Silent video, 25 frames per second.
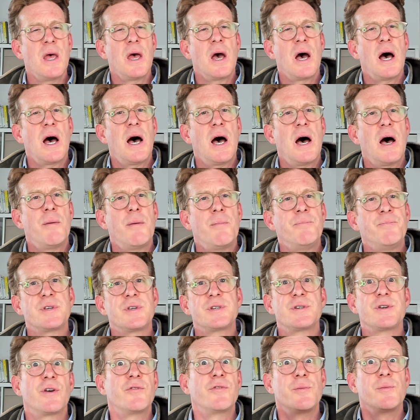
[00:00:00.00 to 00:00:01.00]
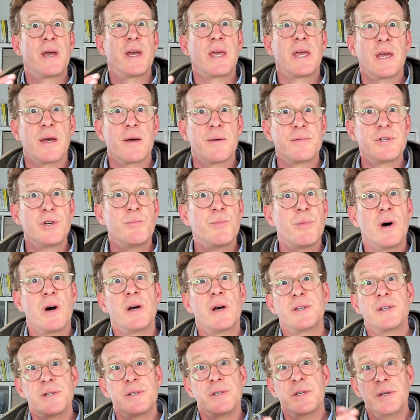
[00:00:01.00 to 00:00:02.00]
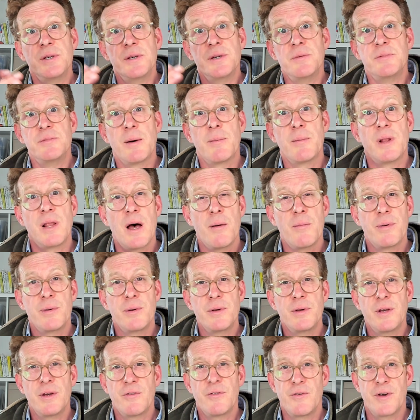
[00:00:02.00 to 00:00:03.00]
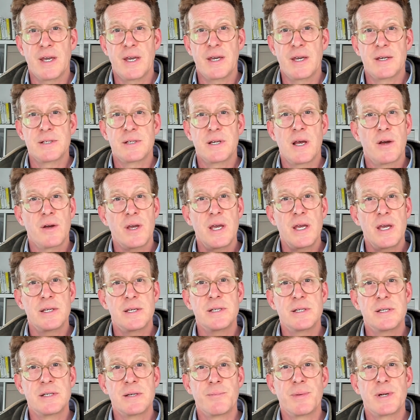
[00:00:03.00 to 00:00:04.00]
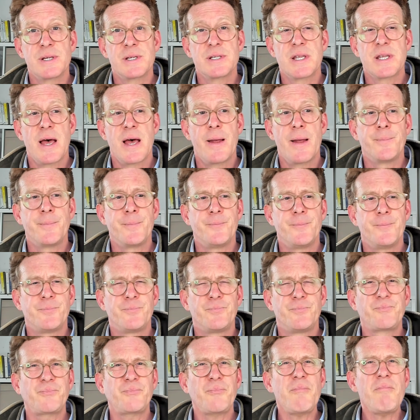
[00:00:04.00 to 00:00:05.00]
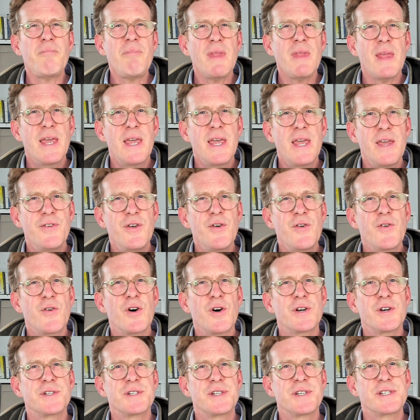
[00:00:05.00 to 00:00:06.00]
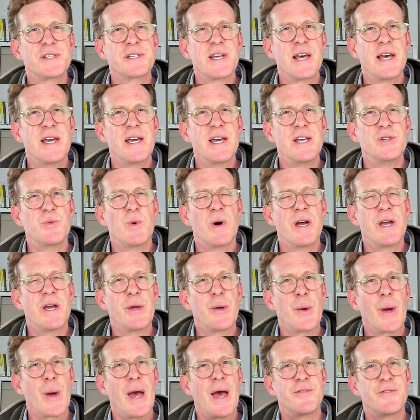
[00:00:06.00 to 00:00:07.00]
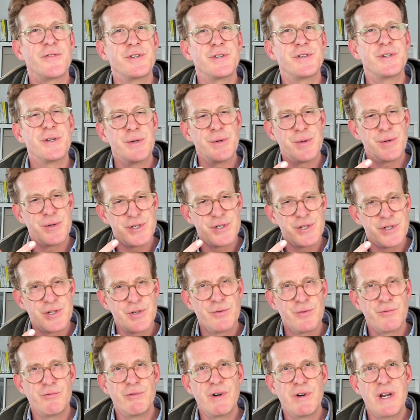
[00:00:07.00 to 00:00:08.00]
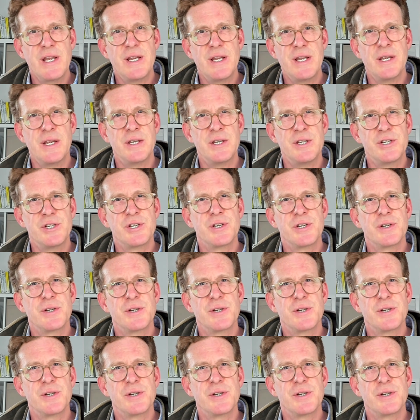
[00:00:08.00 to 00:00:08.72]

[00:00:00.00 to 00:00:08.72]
so if you're making up 2 pints, you double up your figures. Okay, it's as simple as that. If you got to the stage where you have to syringe